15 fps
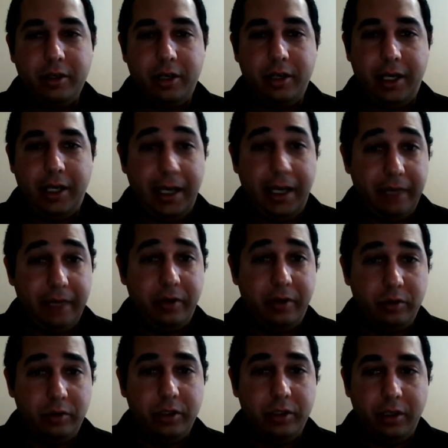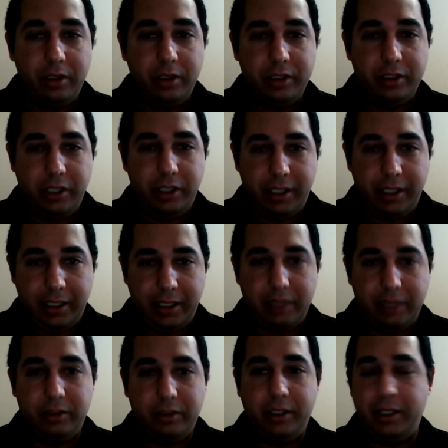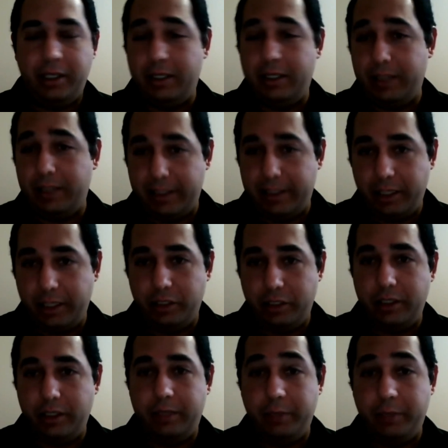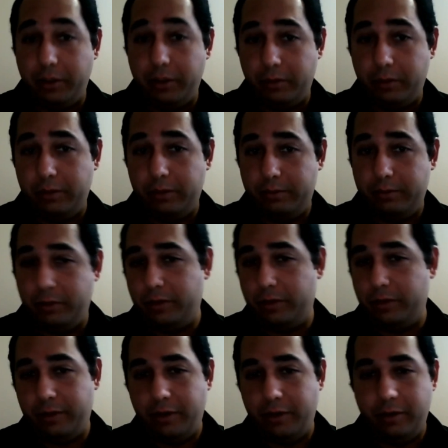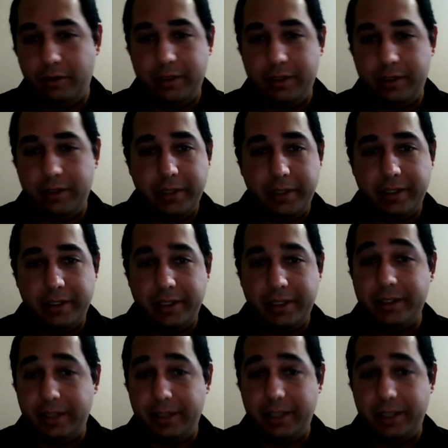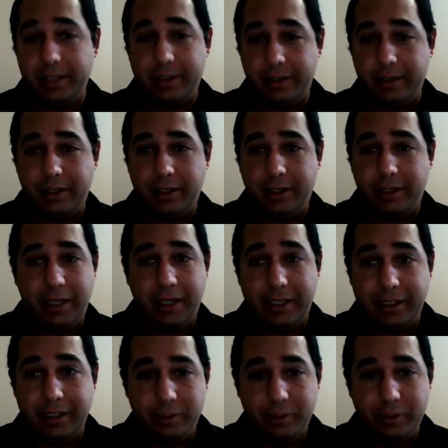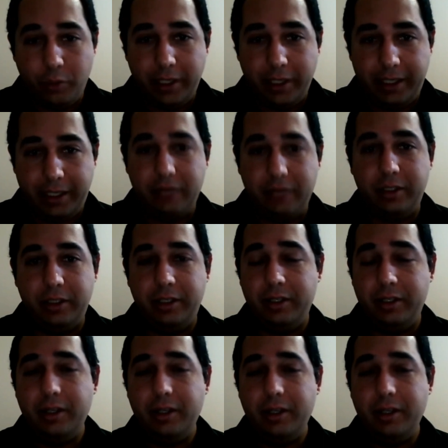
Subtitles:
have a good knowledge in accounting and taxation and payroll, because all the businesses need at least one accounting